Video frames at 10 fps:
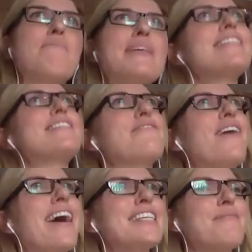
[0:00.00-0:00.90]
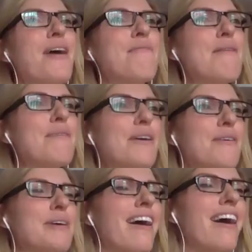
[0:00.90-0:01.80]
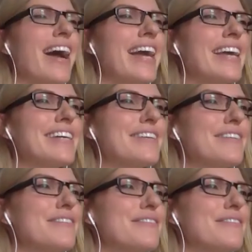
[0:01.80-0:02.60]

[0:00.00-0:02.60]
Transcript: business advice, but I remember when I